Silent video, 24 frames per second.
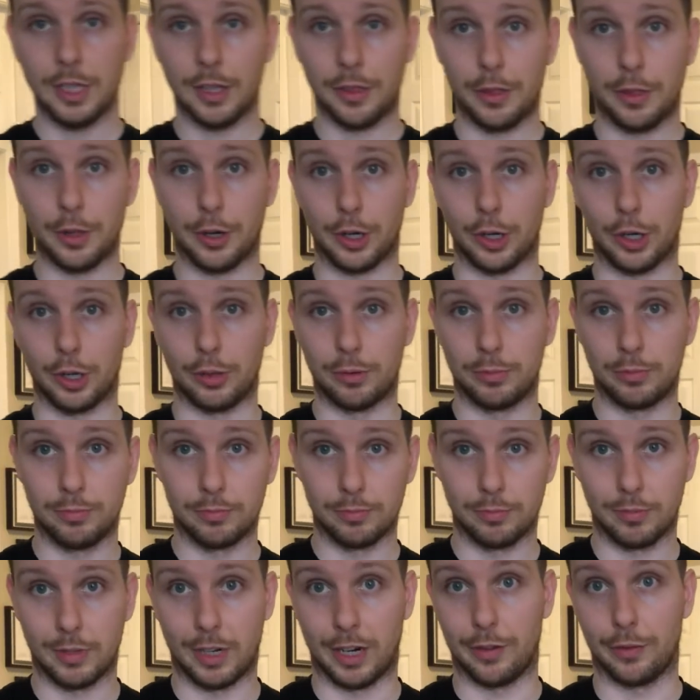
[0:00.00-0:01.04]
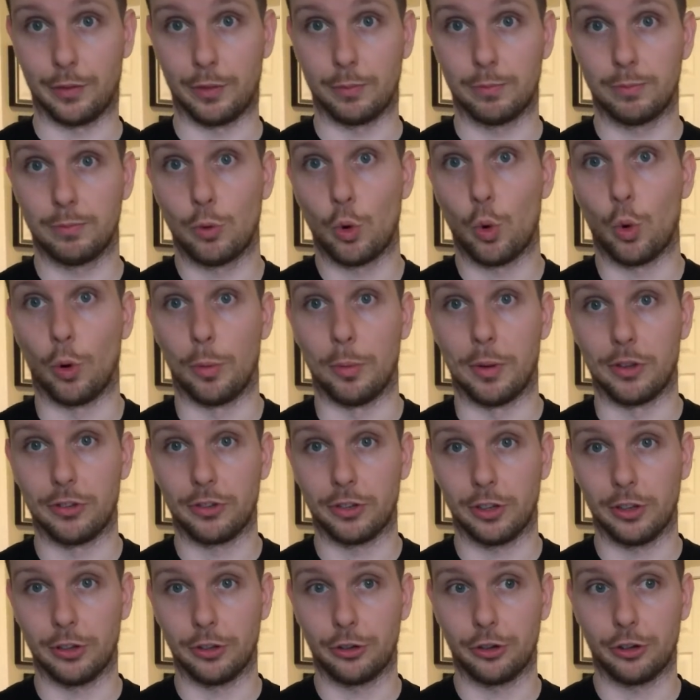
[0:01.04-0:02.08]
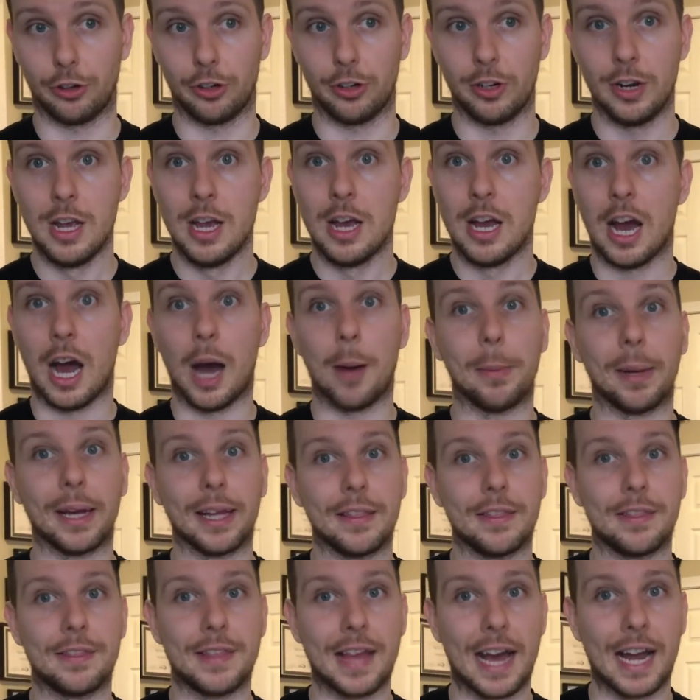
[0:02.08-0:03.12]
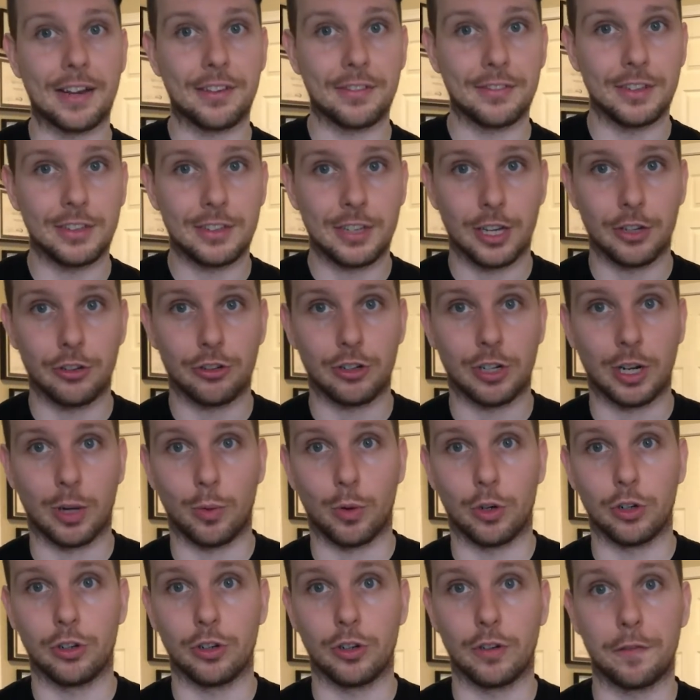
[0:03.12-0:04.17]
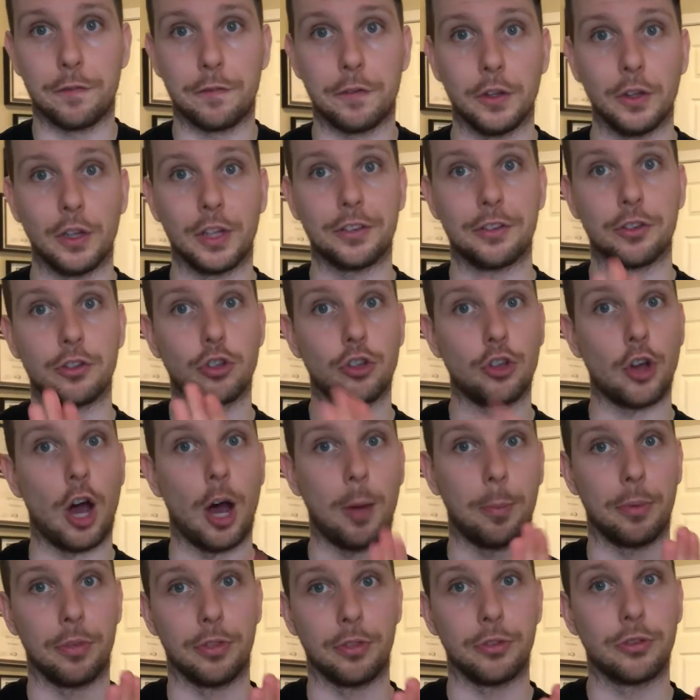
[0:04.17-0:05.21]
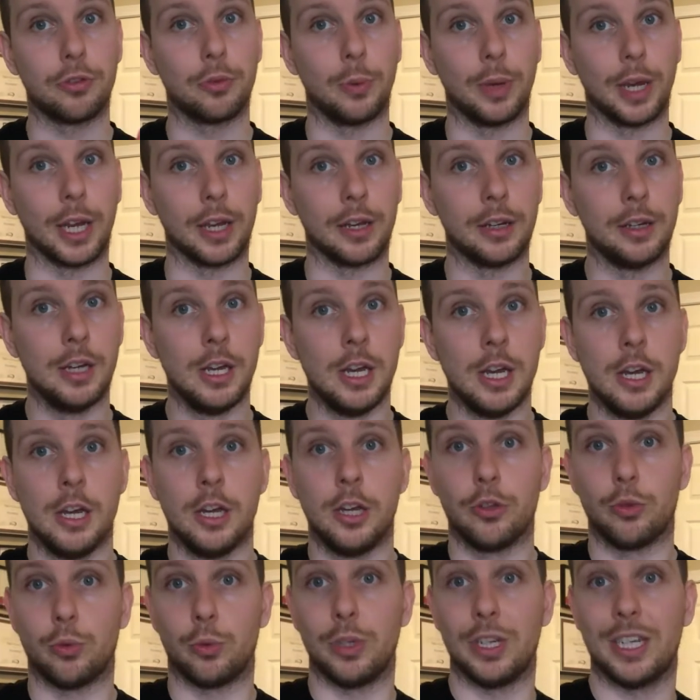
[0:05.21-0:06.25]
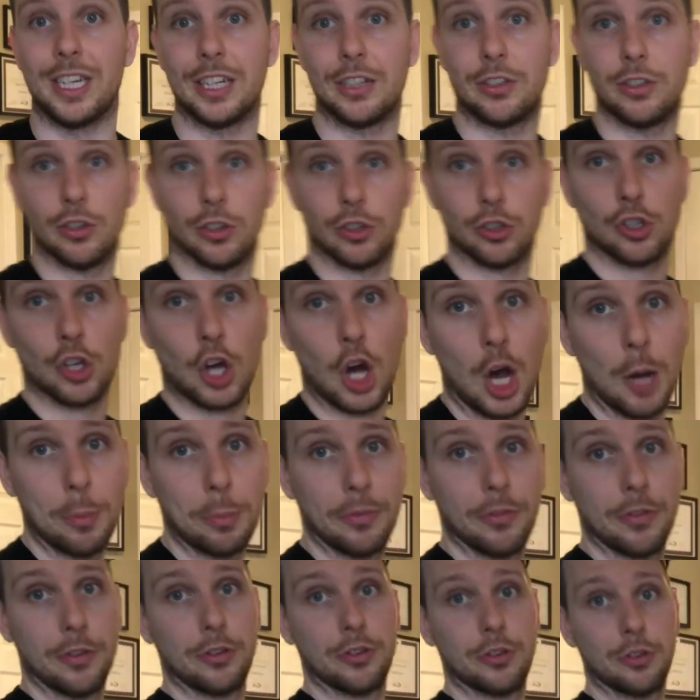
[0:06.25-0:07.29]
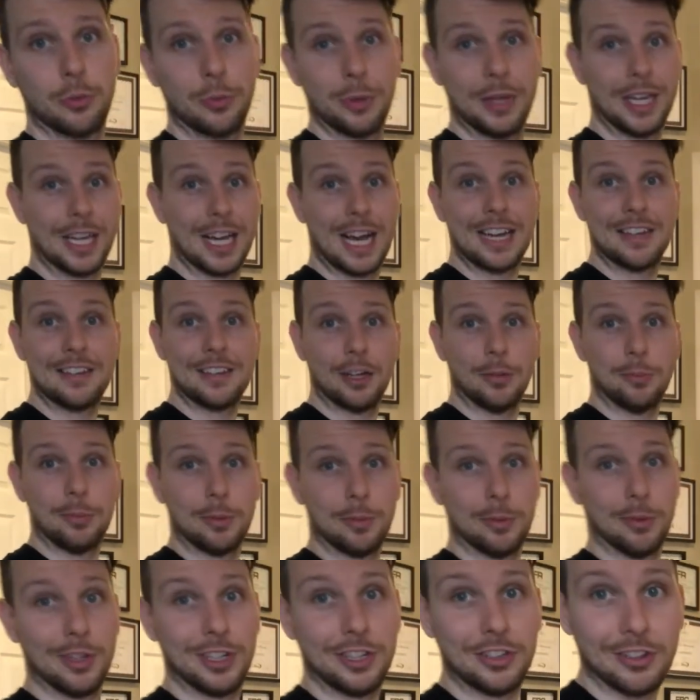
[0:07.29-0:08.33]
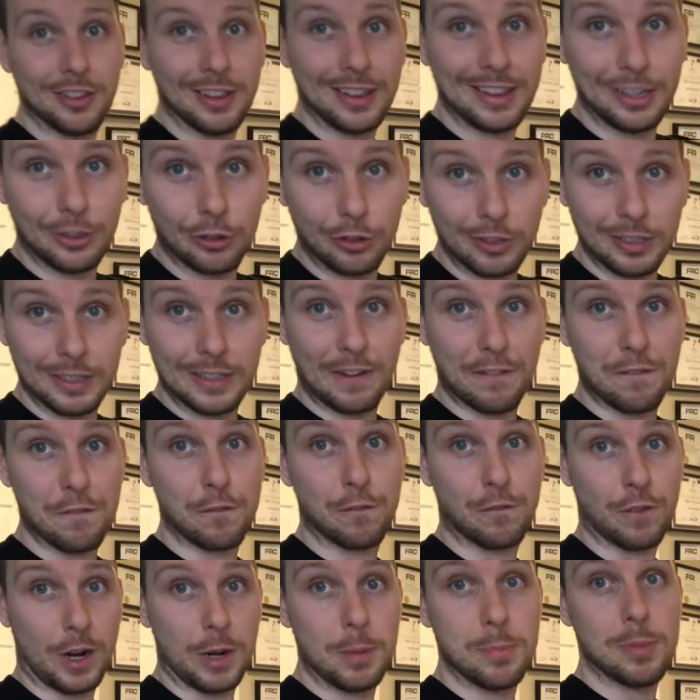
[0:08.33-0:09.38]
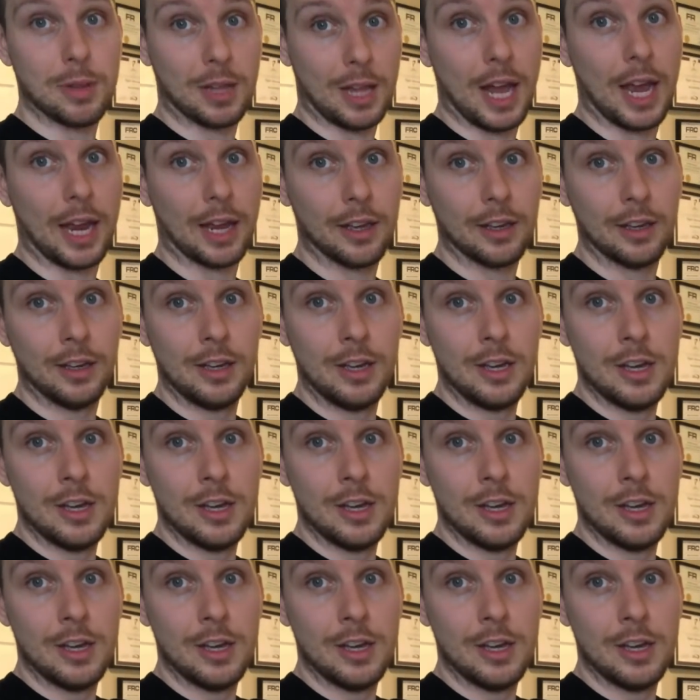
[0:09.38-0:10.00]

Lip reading: their kind of core musculature. I'm like, that's the tension I want you to feel at the top of the swing. So when you get to the top of the swing, I tell people it's literally a front plank.